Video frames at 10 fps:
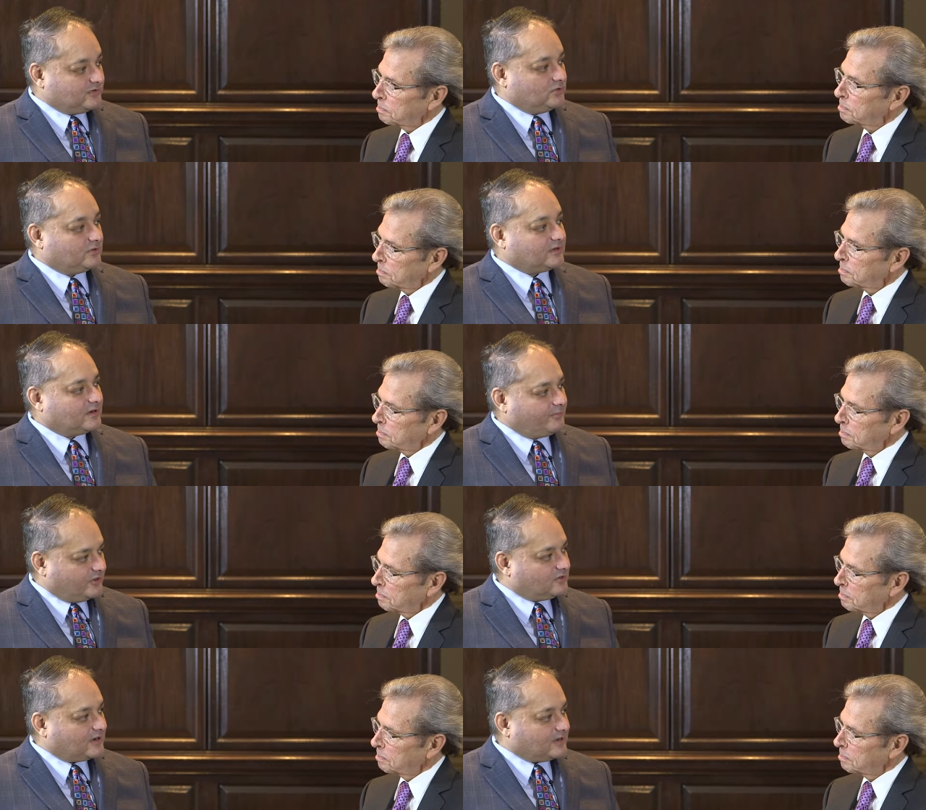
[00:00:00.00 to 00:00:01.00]
Speaker 1: view and get a
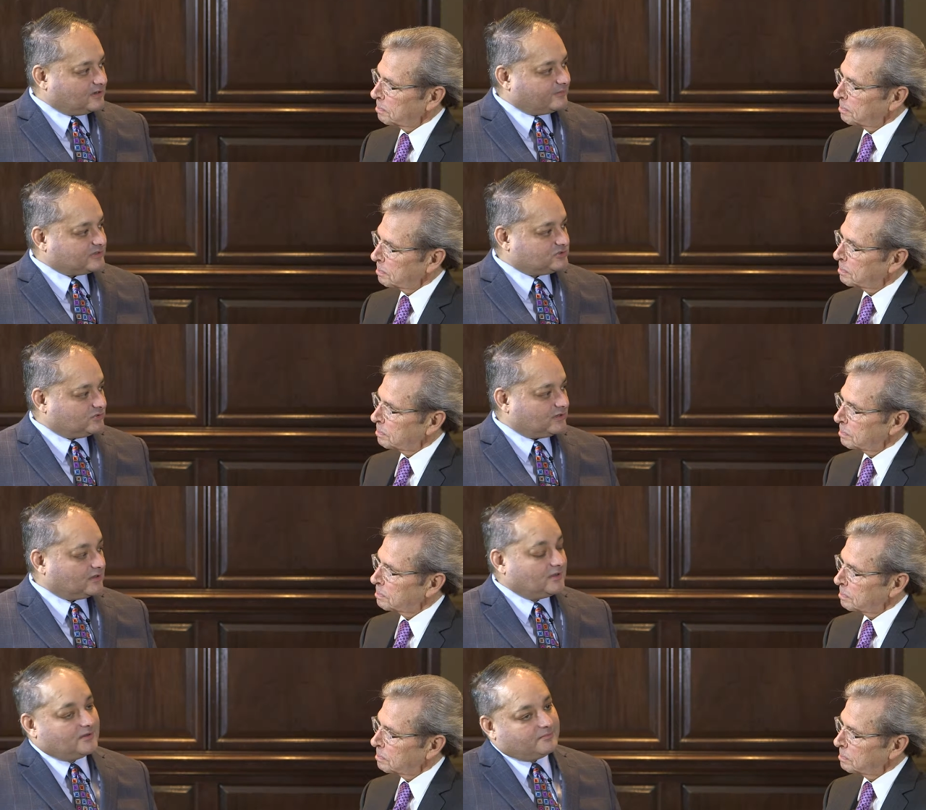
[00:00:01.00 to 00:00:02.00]
pretty good idea by 2D.
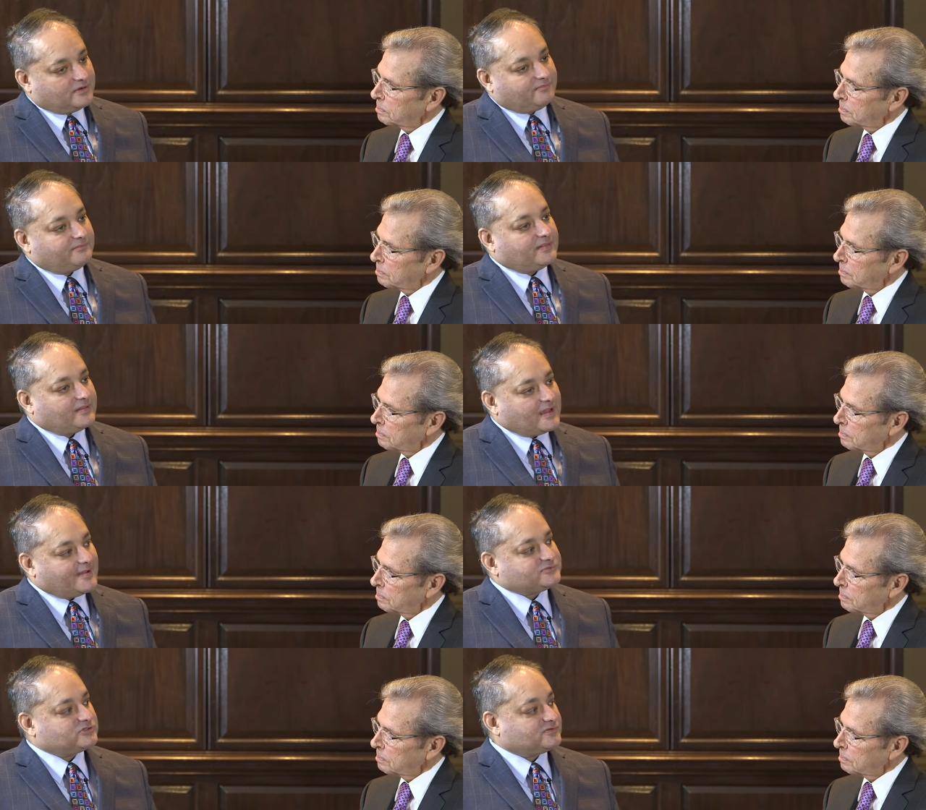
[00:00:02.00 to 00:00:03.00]
But if in the
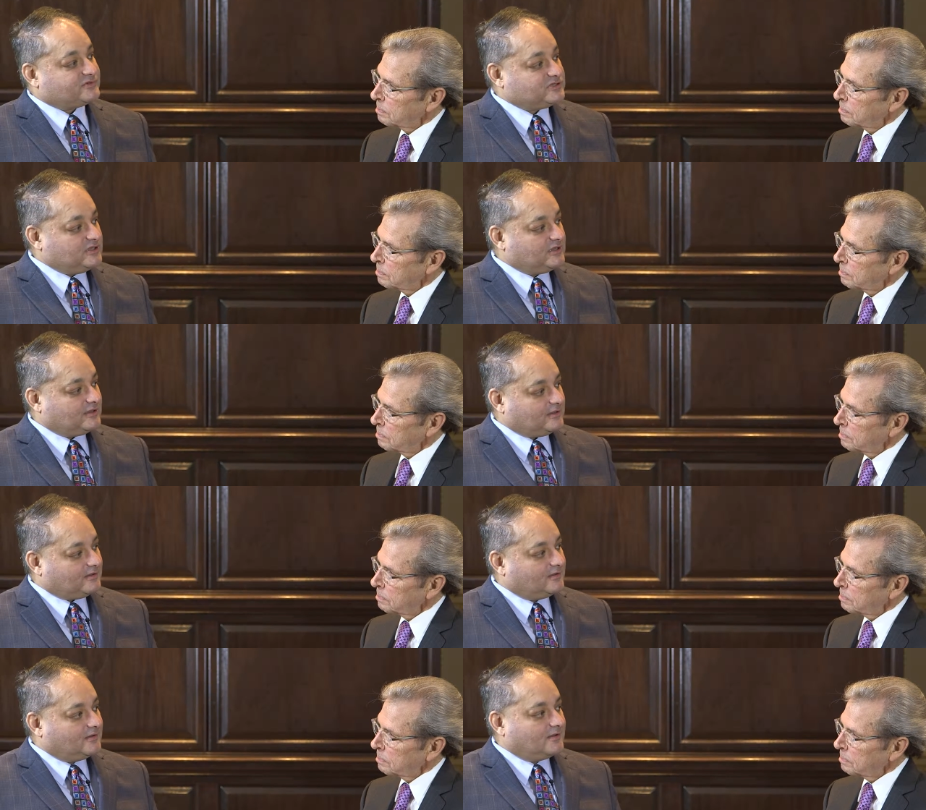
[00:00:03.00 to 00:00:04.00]
absence of a
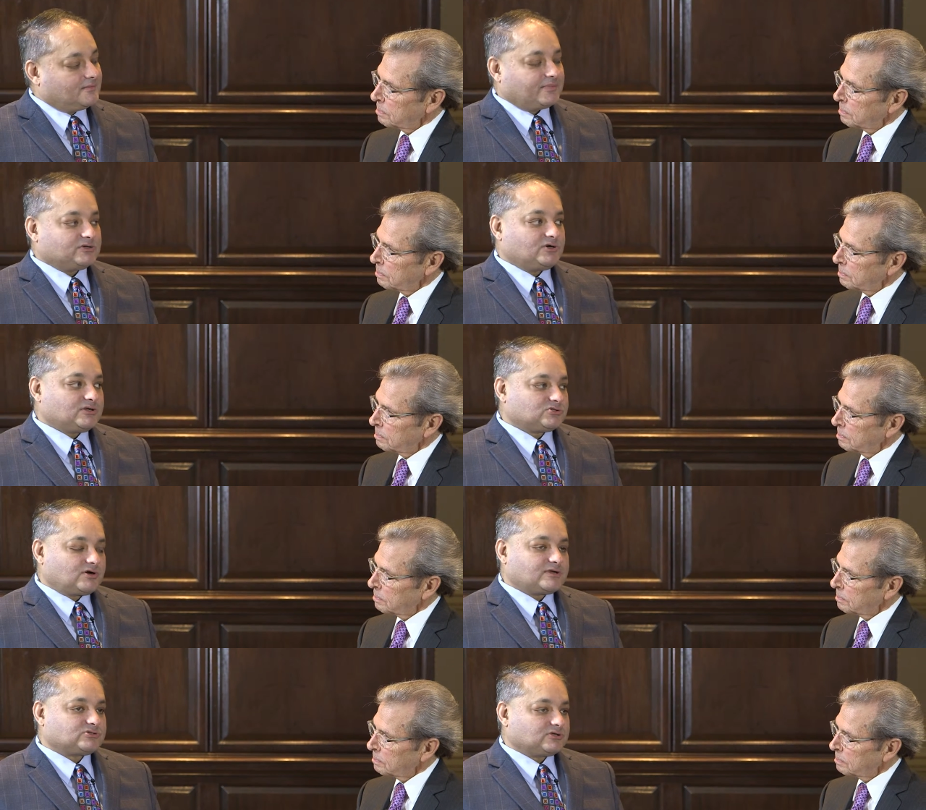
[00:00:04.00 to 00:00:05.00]
TEE, by
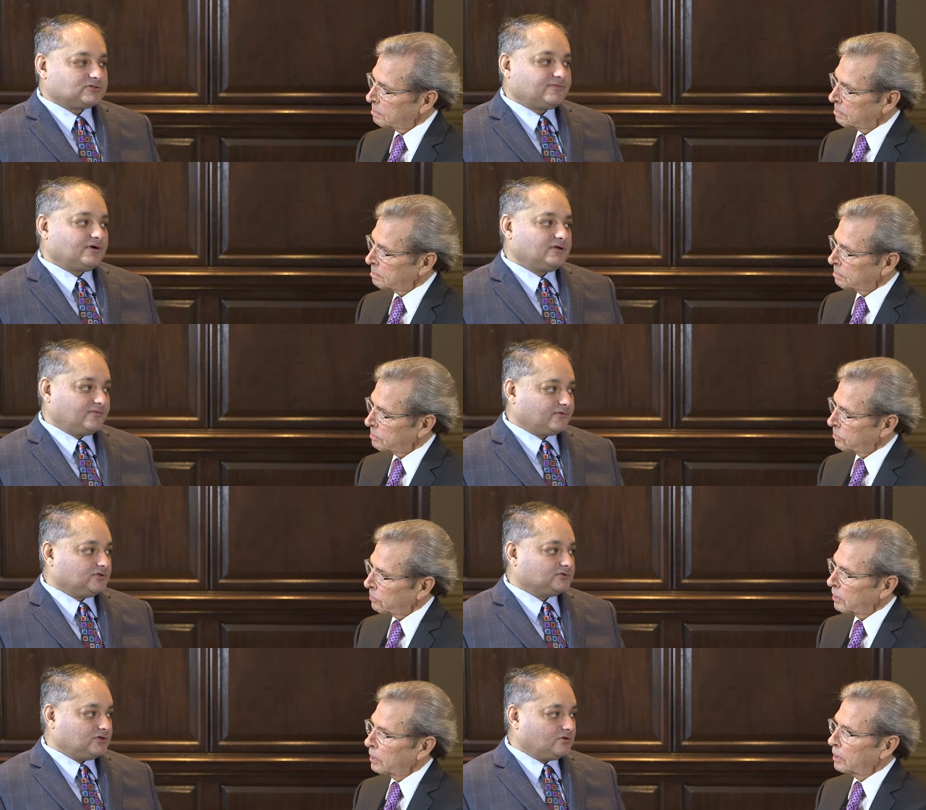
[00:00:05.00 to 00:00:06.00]
transthoracic, it's very
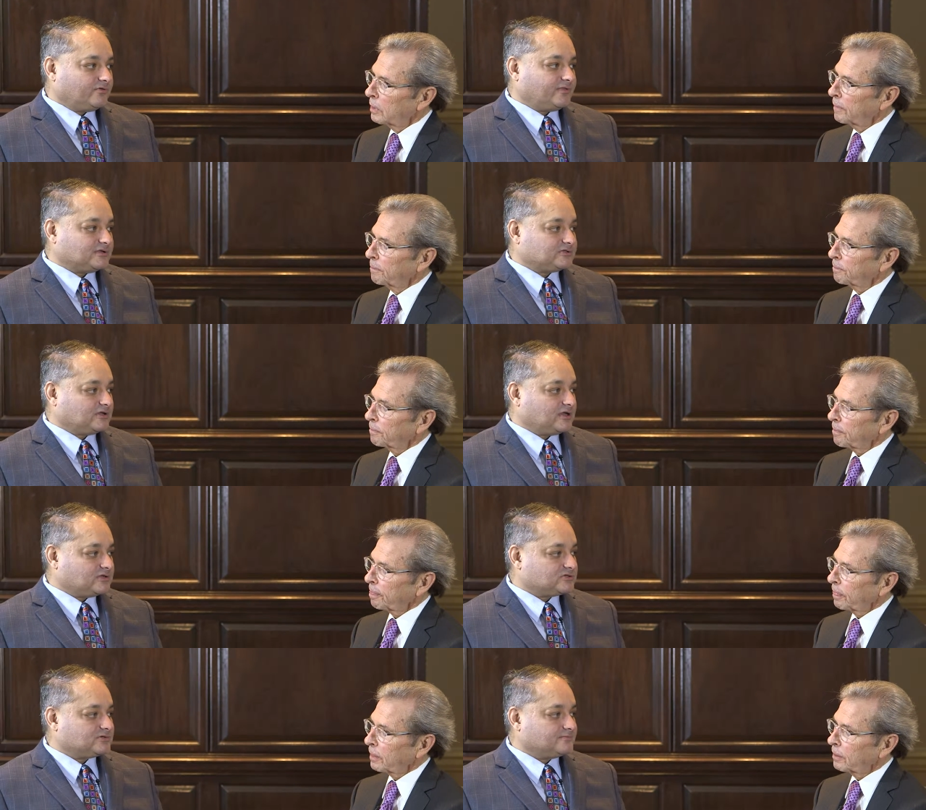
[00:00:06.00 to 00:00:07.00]
difficult
Speaker 2: to know if that's the
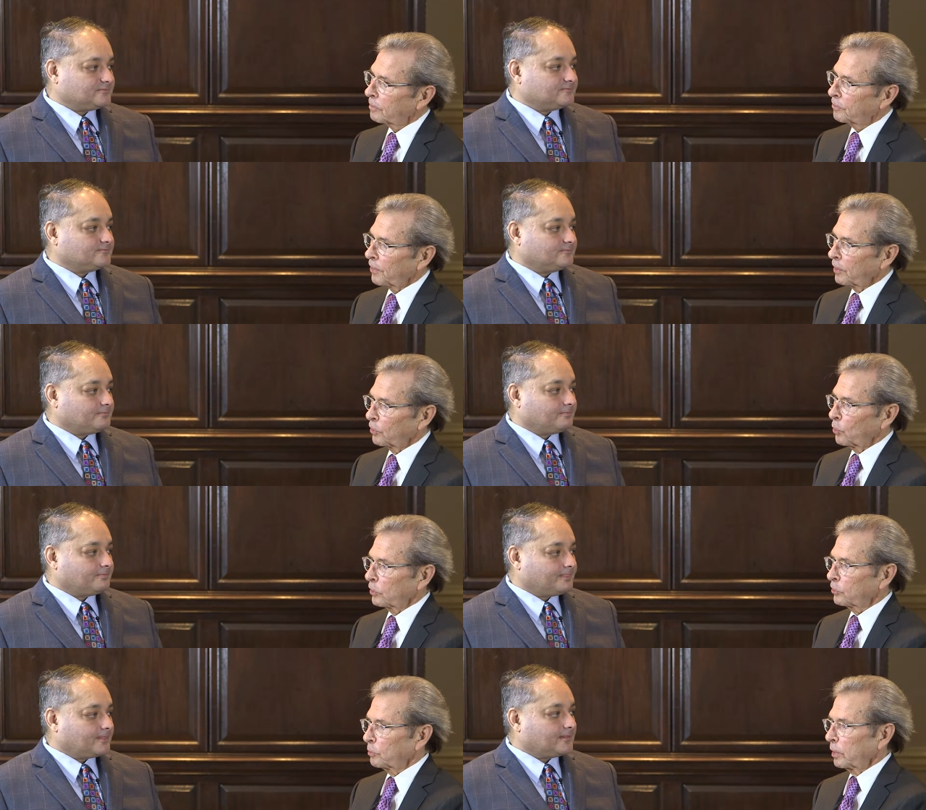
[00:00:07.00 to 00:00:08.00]
case. Final
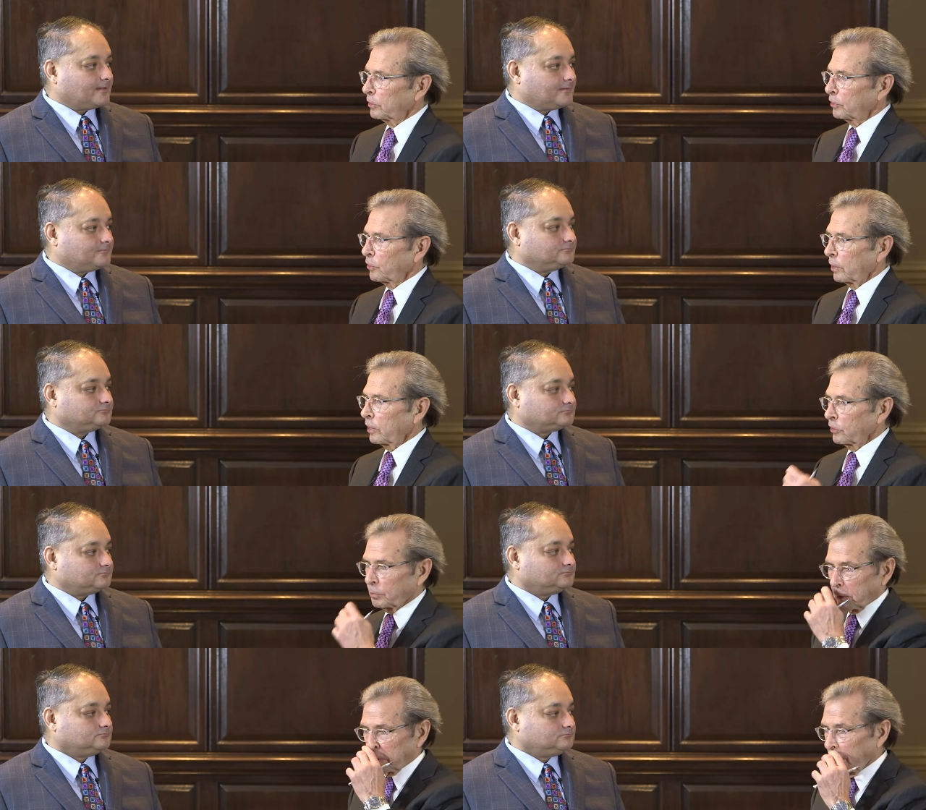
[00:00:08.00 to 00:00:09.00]
question about the
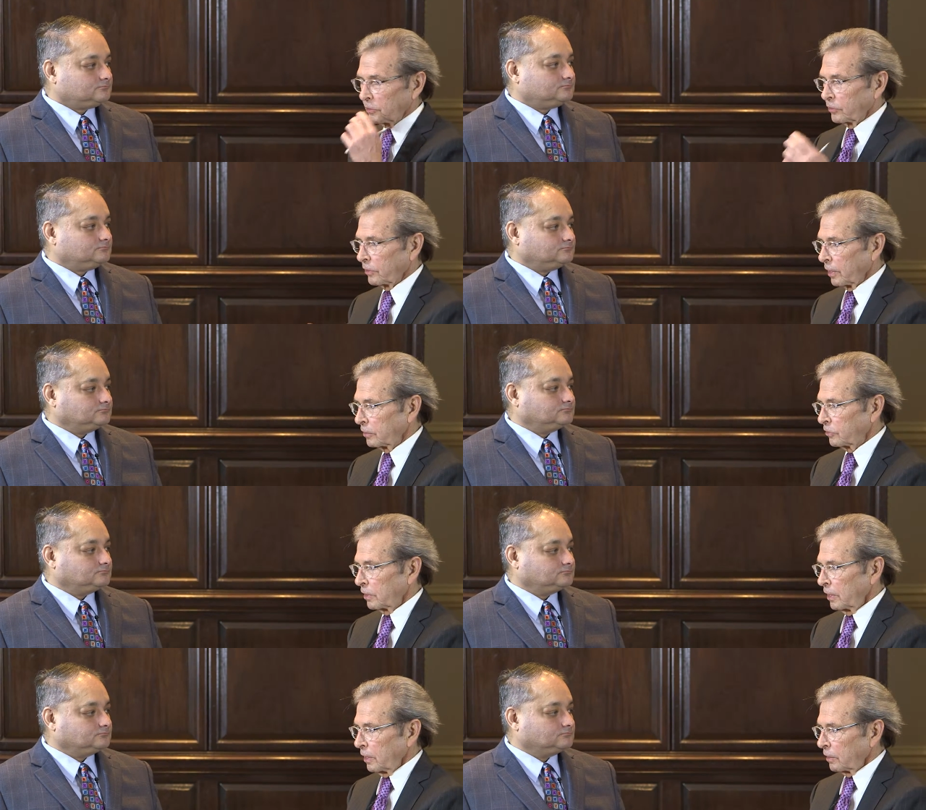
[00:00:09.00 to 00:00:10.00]
tricuspid, and that's, that's
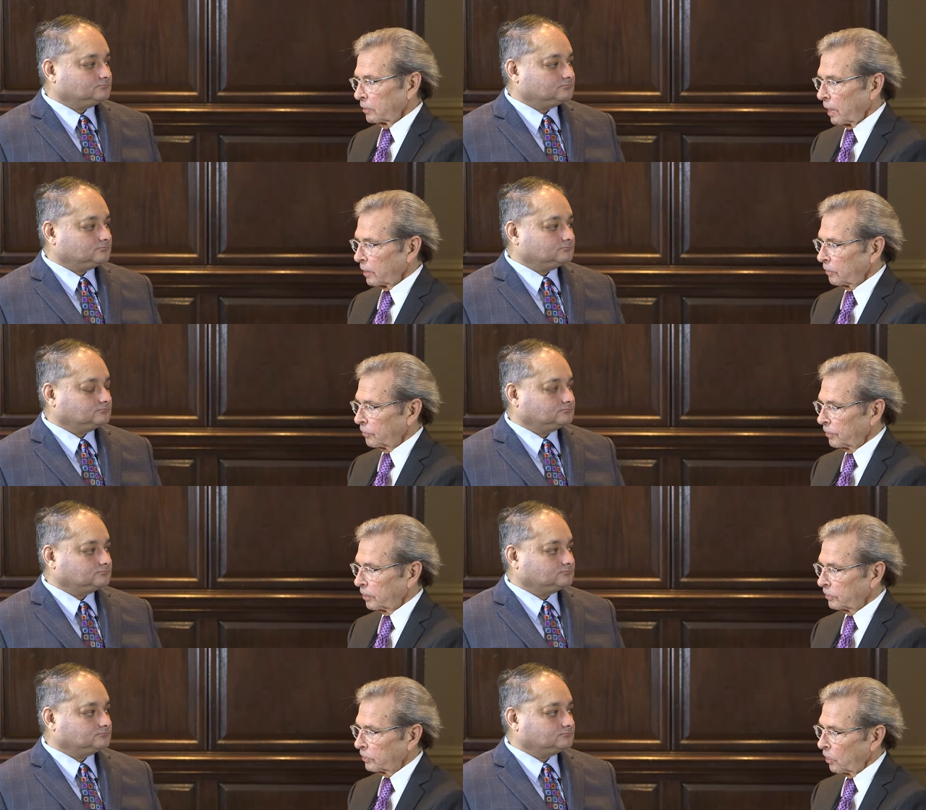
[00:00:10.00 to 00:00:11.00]
a lot of
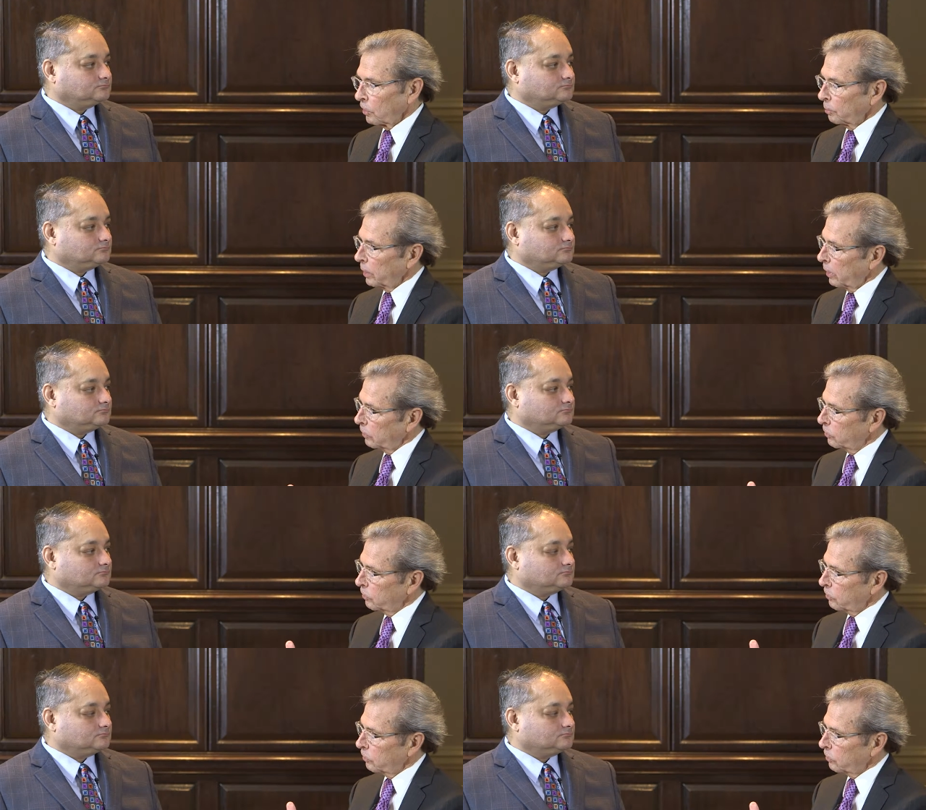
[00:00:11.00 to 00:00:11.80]
uh, talk about